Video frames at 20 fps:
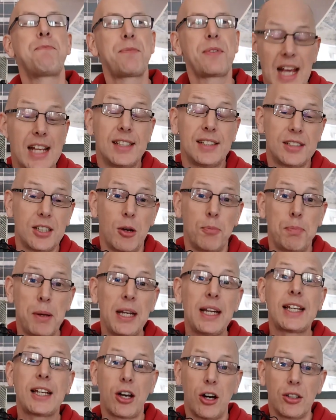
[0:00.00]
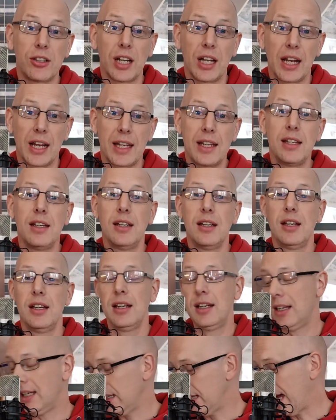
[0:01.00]
Yes, so Billy Connolly,
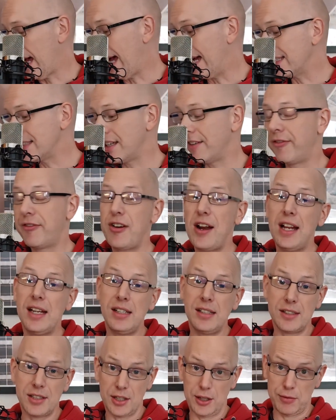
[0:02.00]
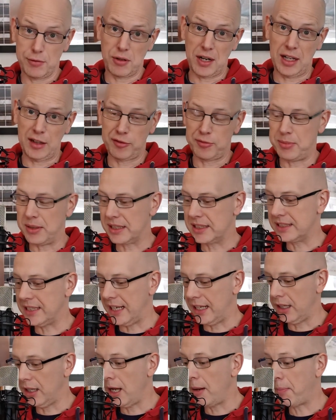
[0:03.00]
as a friend of Ralph
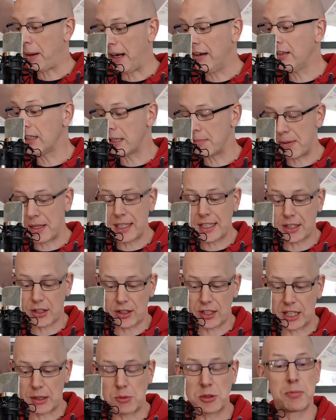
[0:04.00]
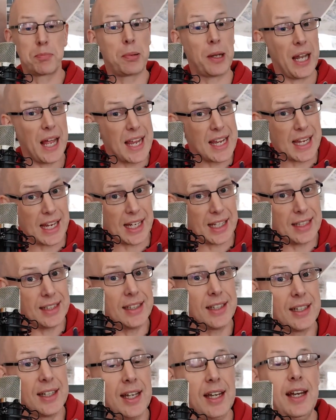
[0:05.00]
McTell, apparently Billy Connolly was
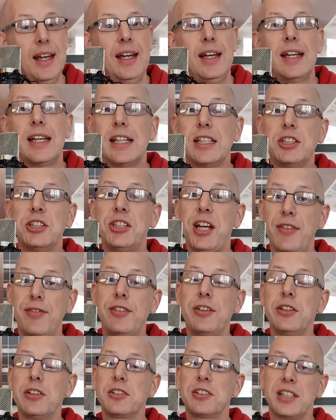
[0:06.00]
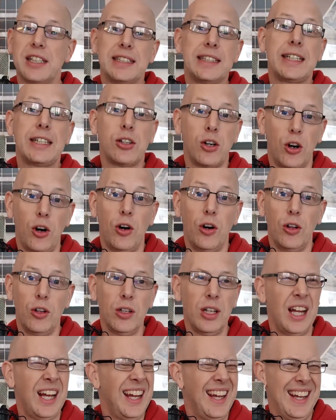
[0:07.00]
playing in Sheffield City
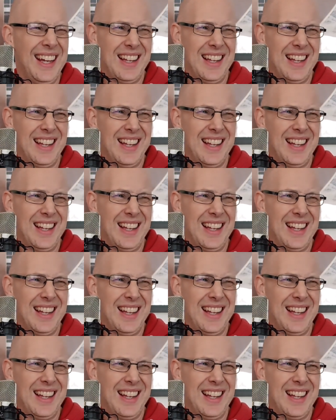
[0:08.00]
Hall